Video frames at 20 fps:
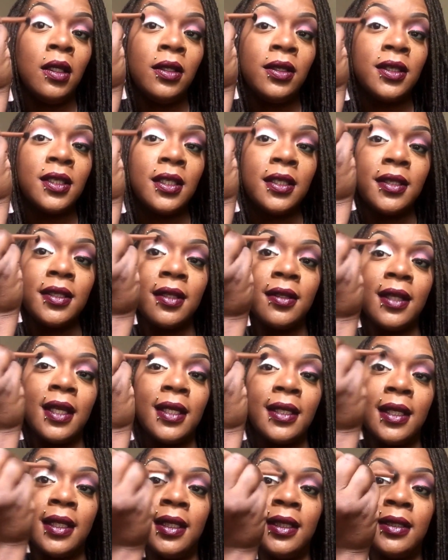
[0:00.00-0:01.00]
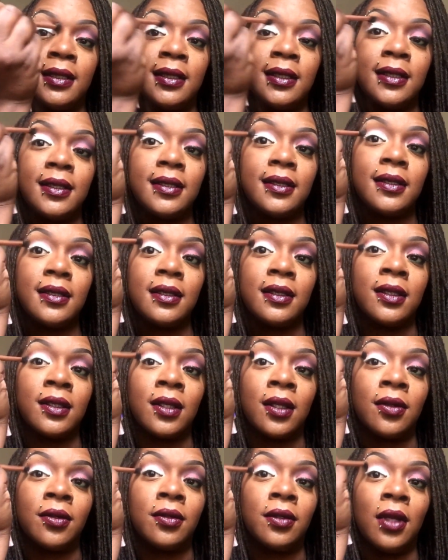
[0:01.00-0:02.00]
just so that it's,
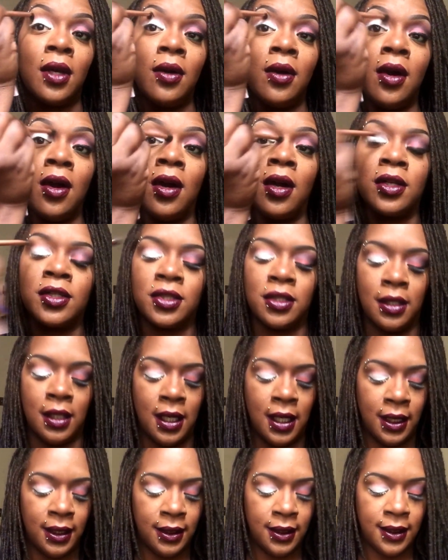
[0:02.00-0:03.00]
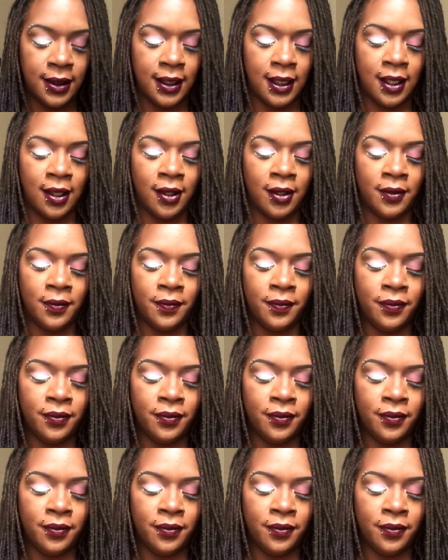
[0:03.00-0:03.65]
no harsh lines there.